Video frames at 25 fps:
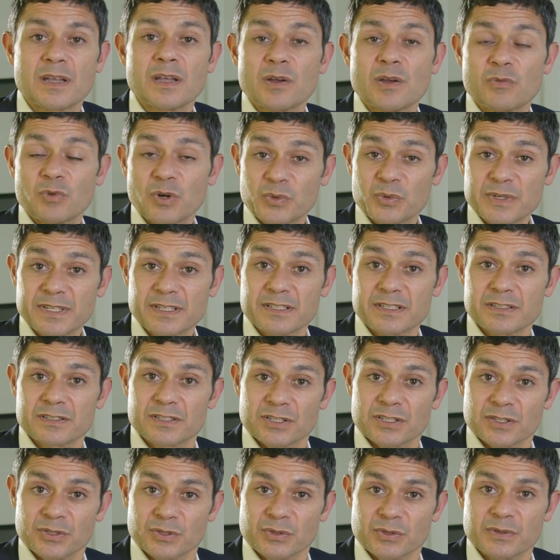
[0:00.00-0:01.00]
What we can
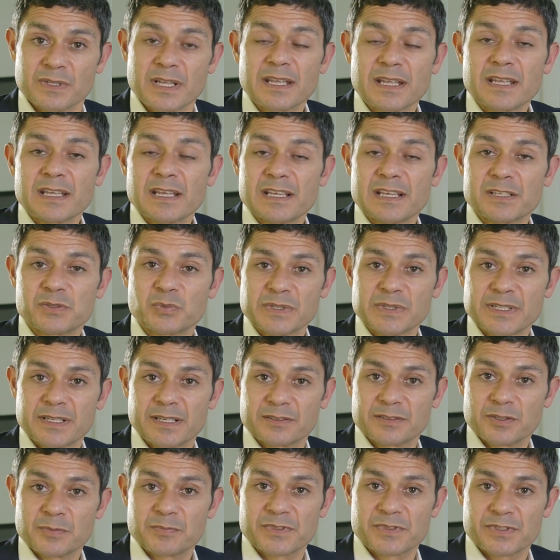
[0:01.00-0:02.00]
do is we
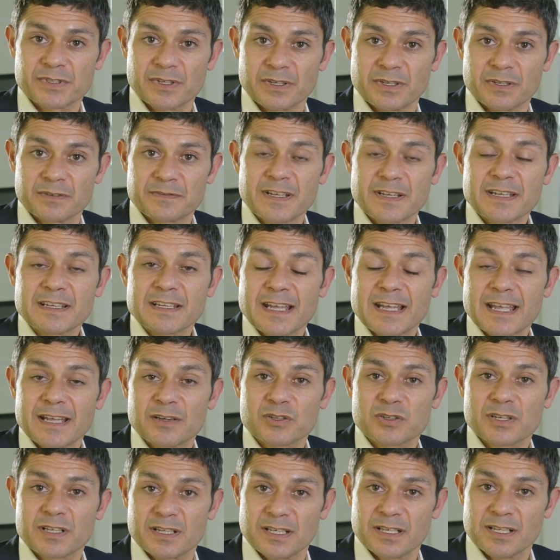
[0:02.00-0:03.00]
can observe how
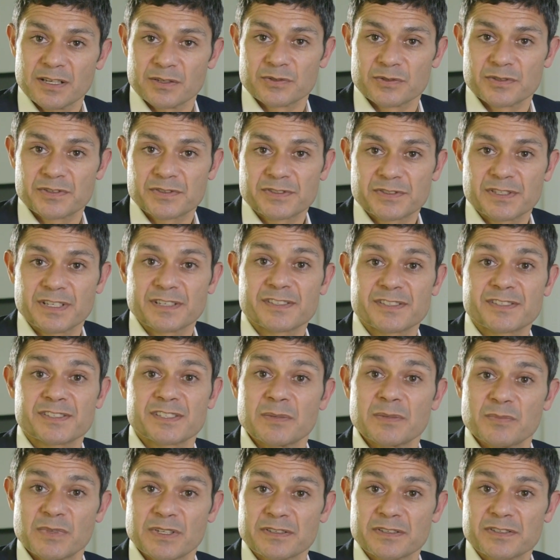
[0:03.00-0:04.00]
close a
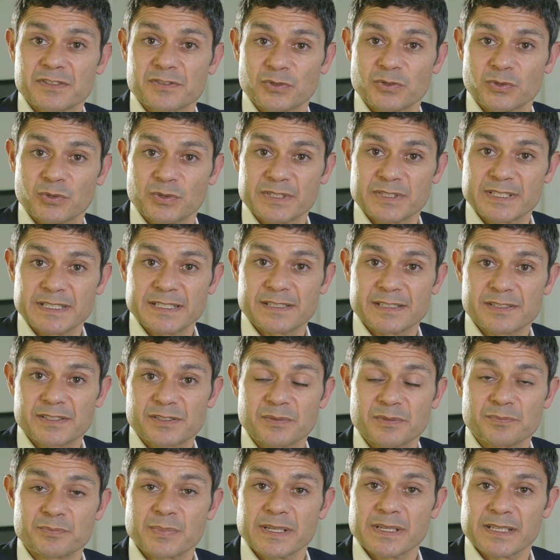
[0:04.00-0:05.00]
similar store needs to
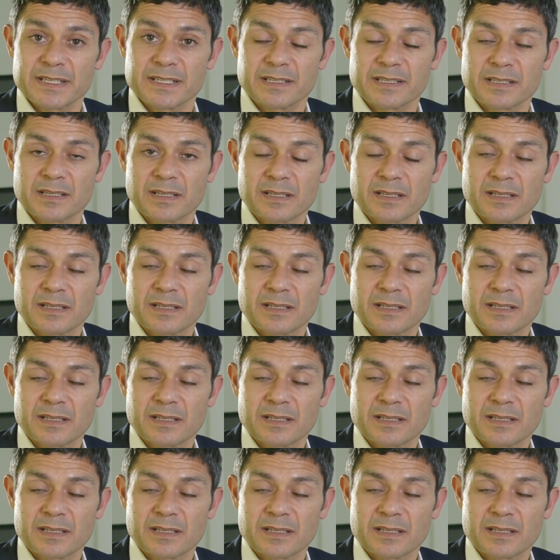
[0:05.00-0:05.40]
be